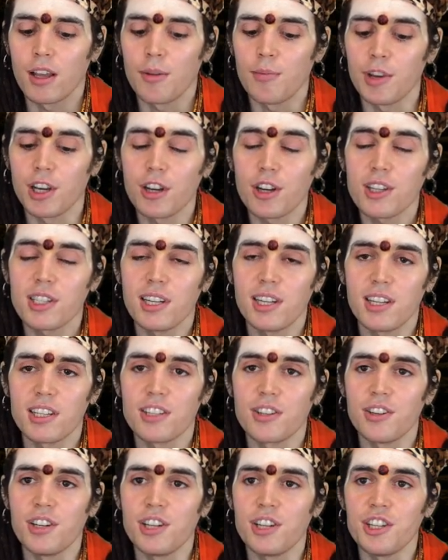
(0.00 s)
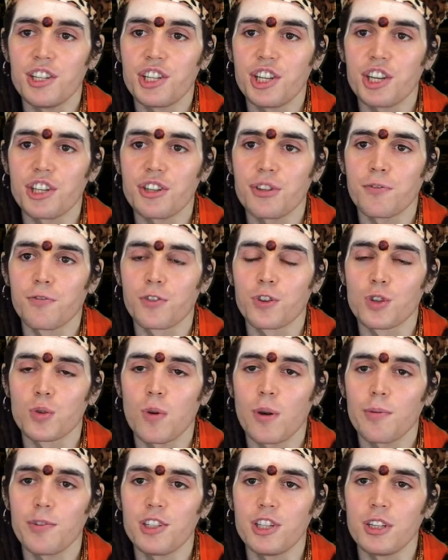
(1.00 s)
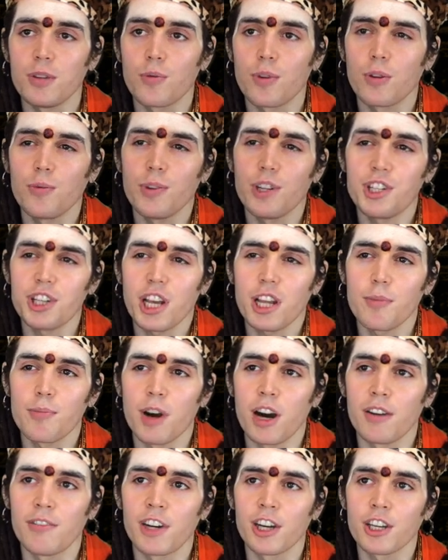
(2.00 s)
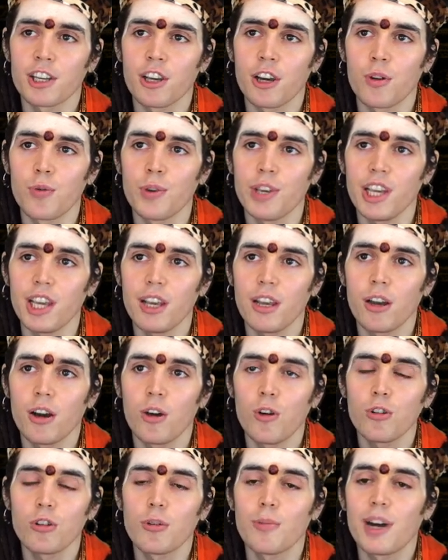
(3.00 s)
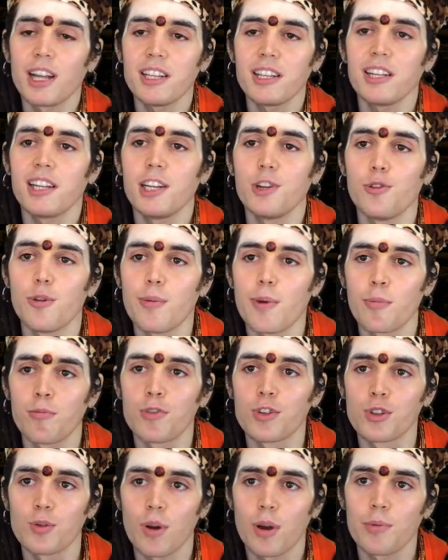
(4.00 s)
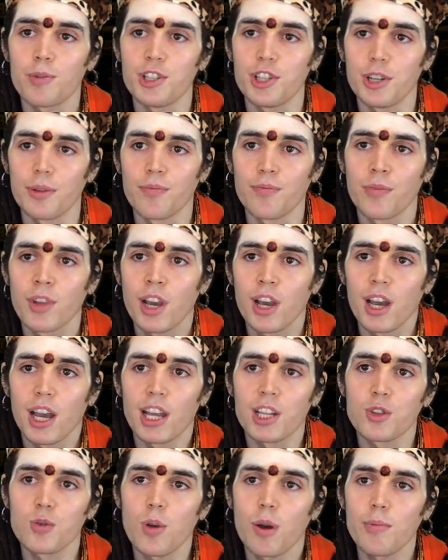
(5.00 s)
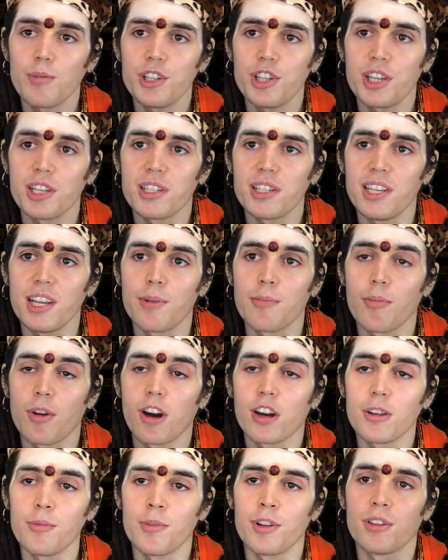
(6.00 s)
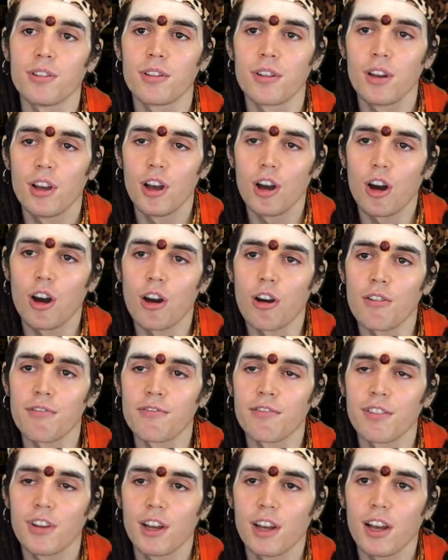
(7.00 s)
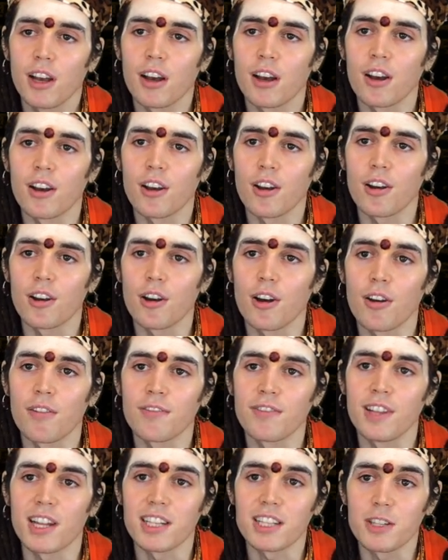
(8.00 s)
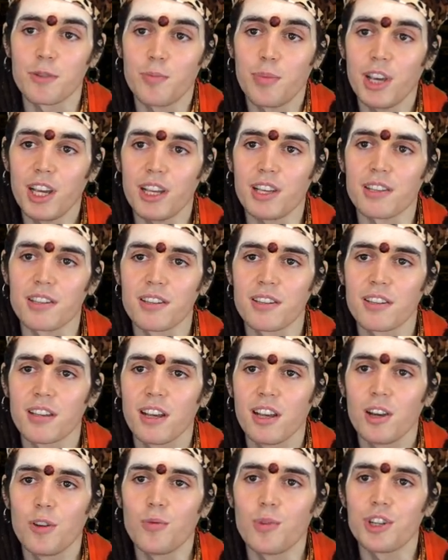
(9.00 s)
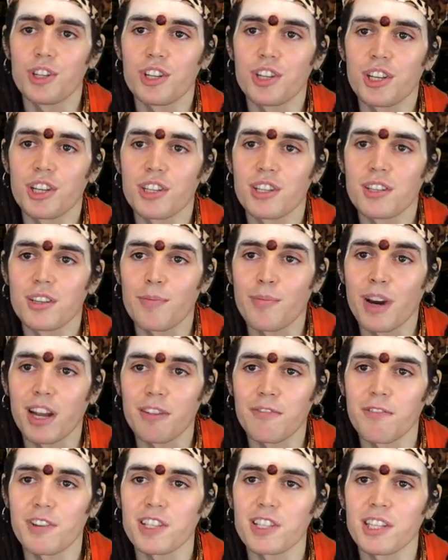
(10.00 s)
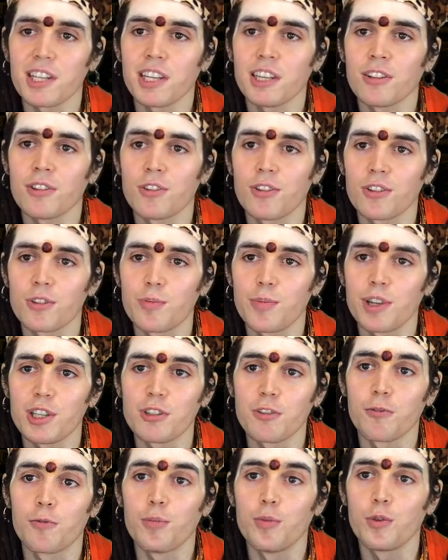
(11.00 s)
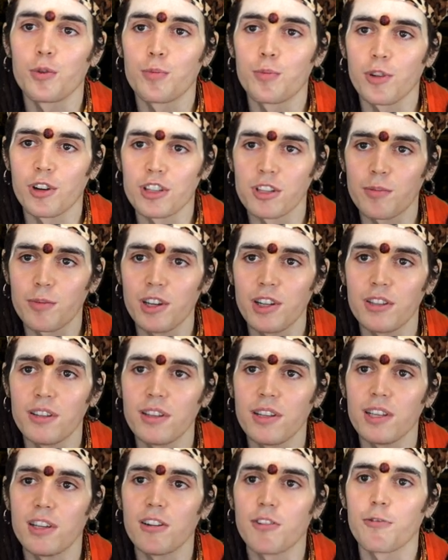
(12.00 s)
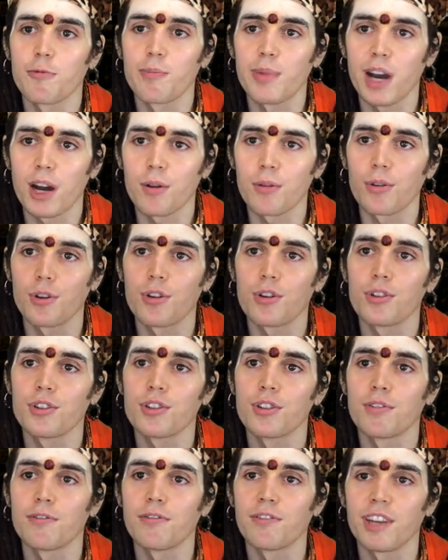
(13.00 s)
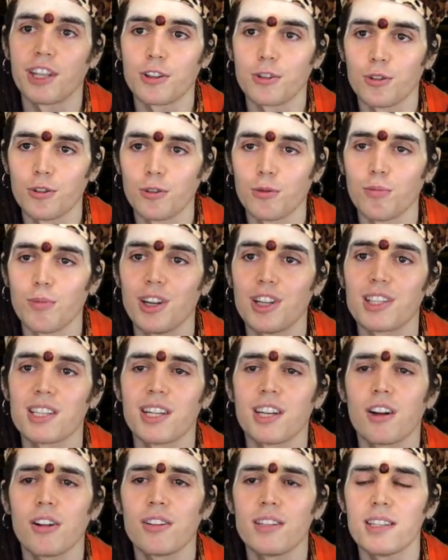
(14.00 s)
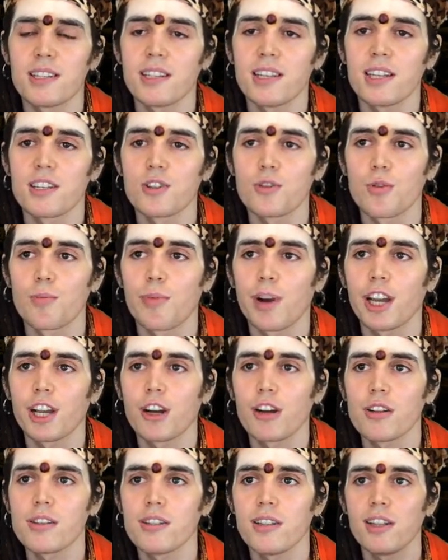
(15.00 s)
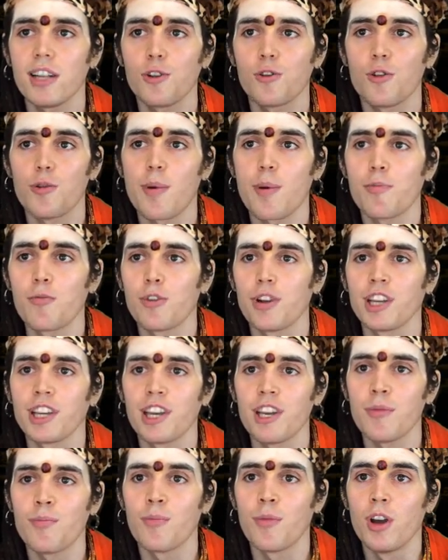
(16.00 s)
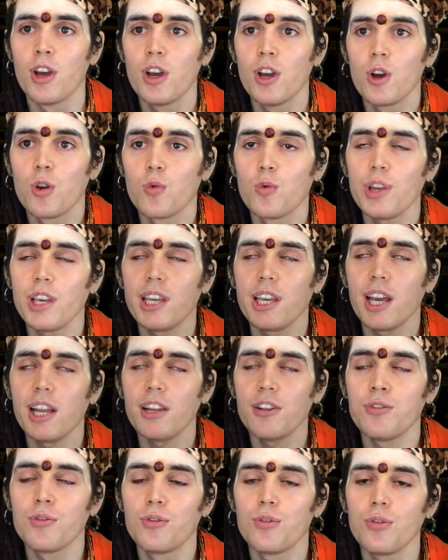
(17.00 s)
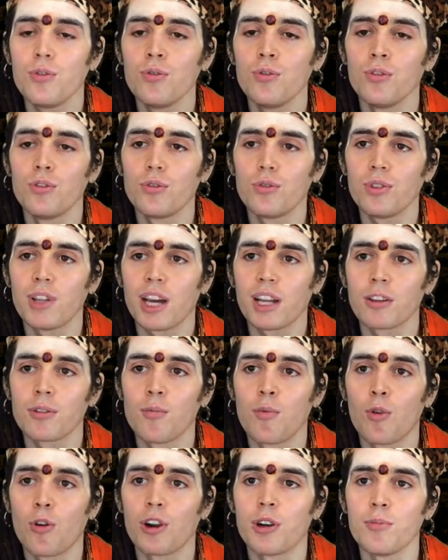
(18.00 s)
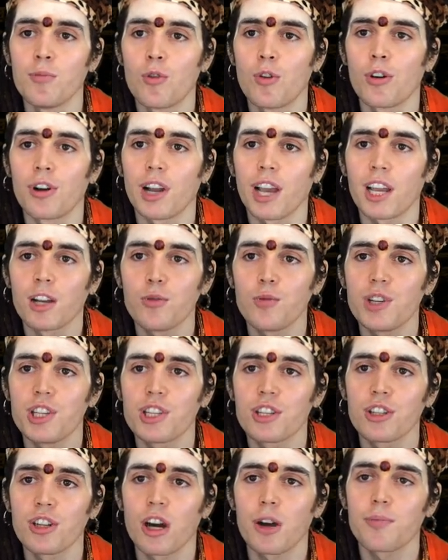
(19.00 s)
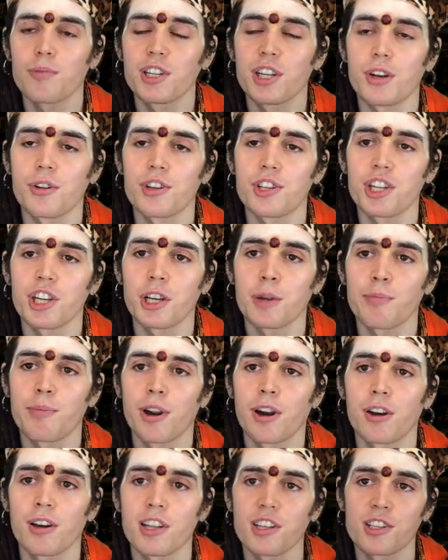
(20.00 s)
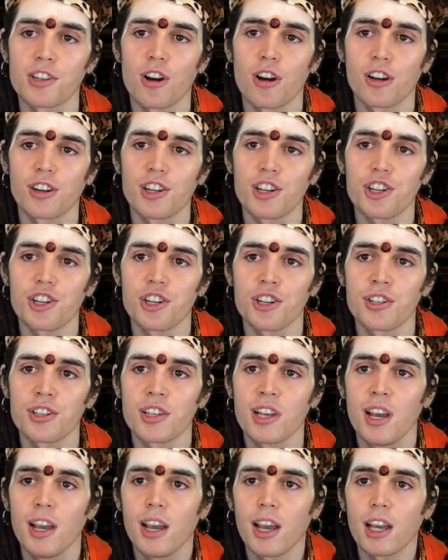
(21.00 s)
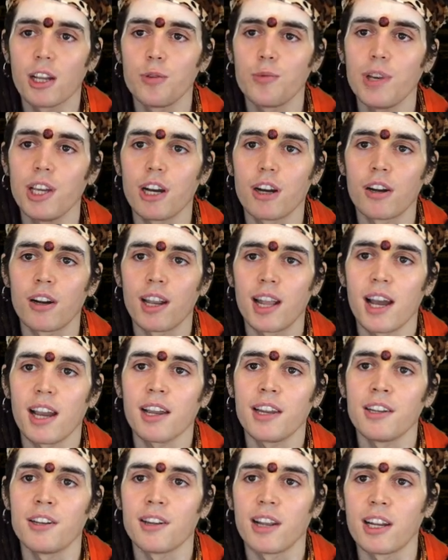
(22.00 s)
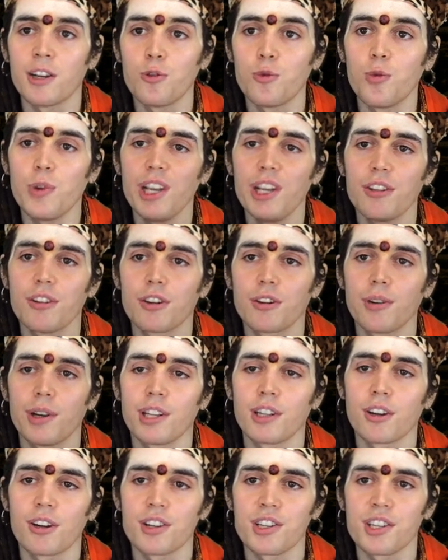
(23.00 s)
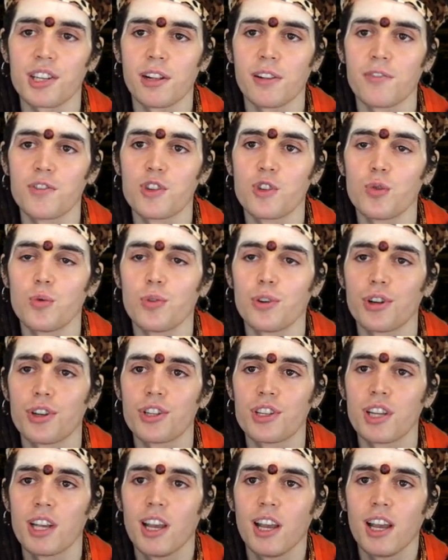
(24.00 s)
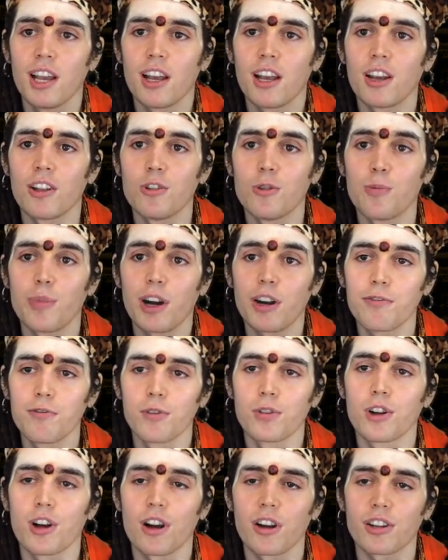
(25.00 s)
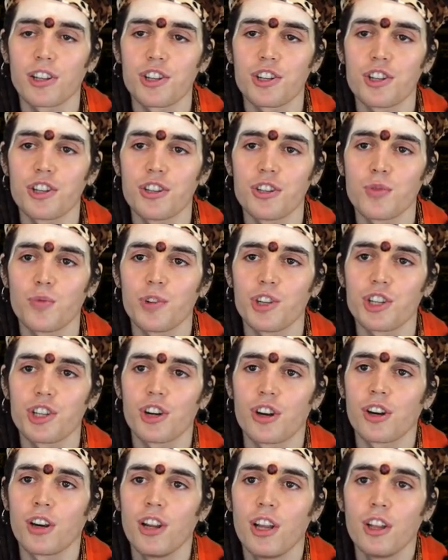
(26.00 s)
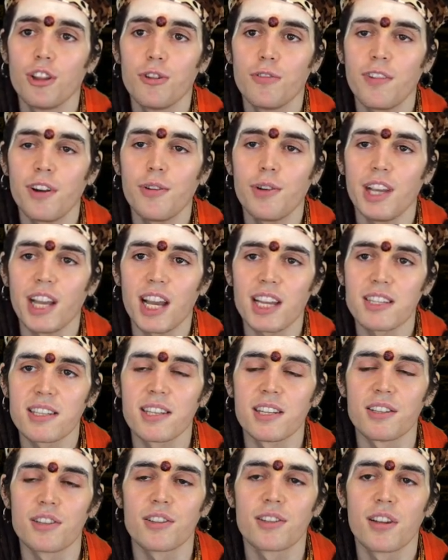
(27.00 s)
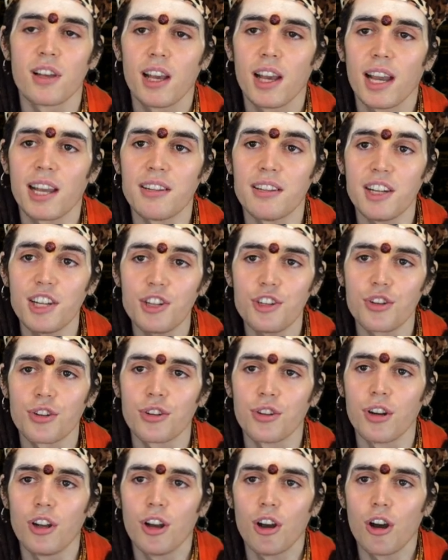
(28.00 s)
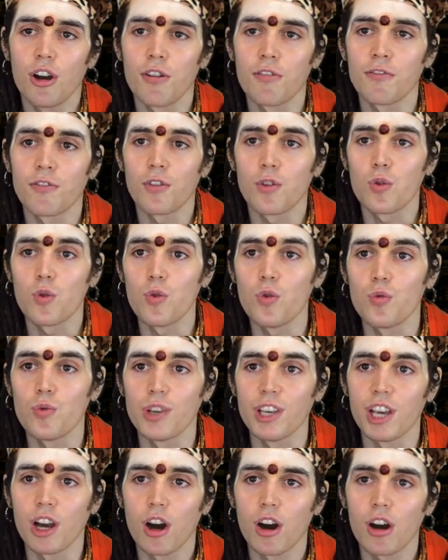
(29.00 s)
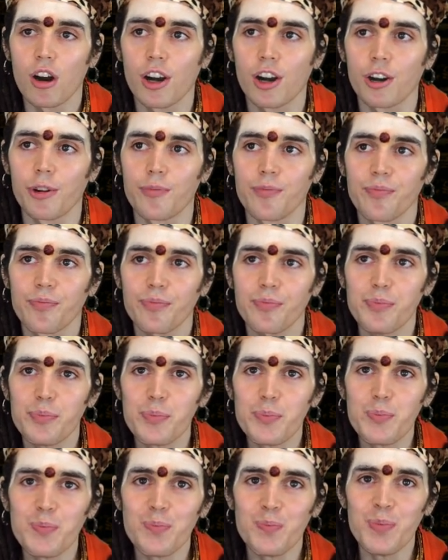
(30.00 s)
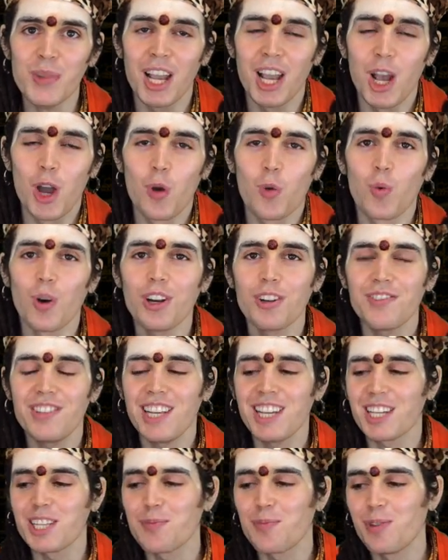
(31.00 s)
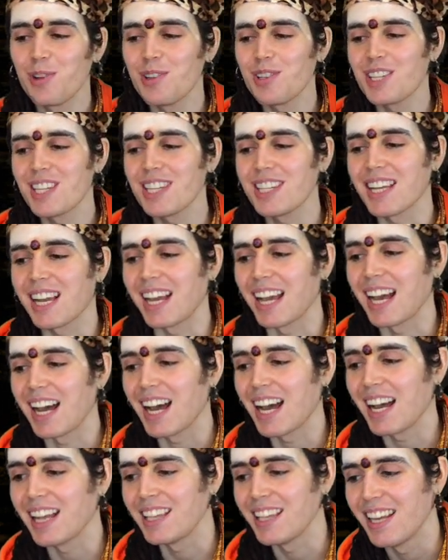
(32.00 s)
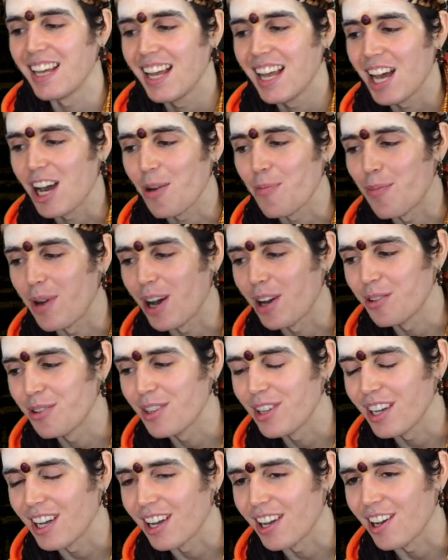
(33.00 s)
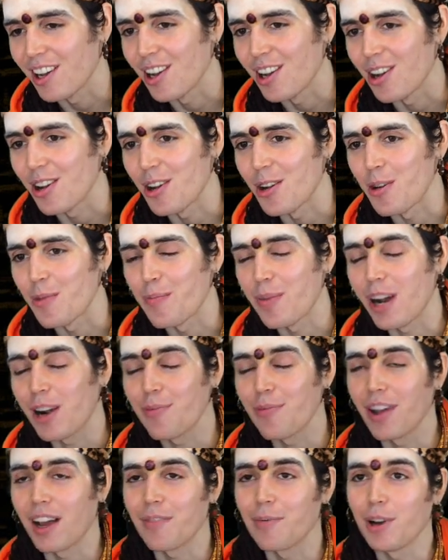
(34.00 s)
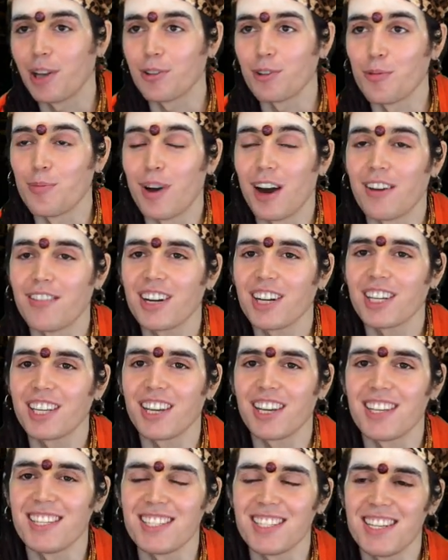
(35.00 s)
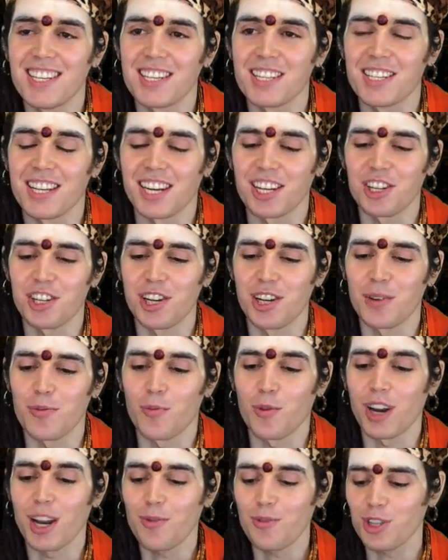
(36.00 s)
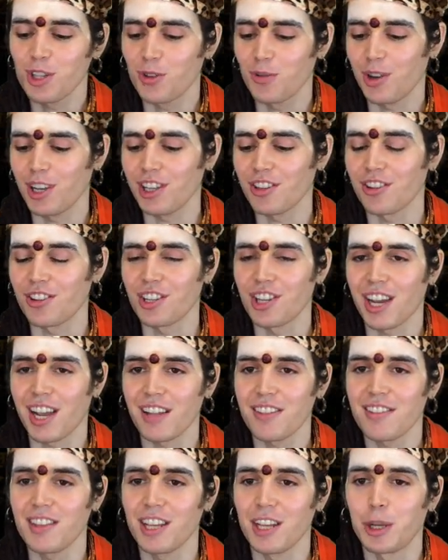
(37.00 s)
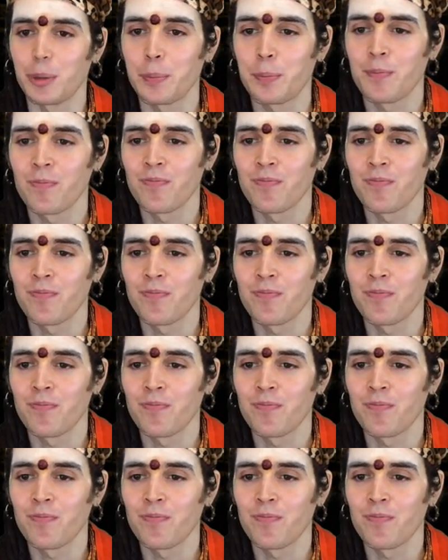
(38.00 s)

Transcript: because it is an initiation for Swamiji, when we chant Mahavakya, we automatically remember Swamiji. And Swamiji is the embodiment of that space which is manifesting the space of pure possibility, of powers, of eternal bliss, and all these things. So by constantly remembering him, we get in tune to that more and more, and we stop cherishing powerless cognitions, and we align and reintegrate ourselves towards the powerful cognitions, which are the very essence and nature of who we are. One of the experiences I had about the Mahavakya is this, actually. When I was doing the chanting,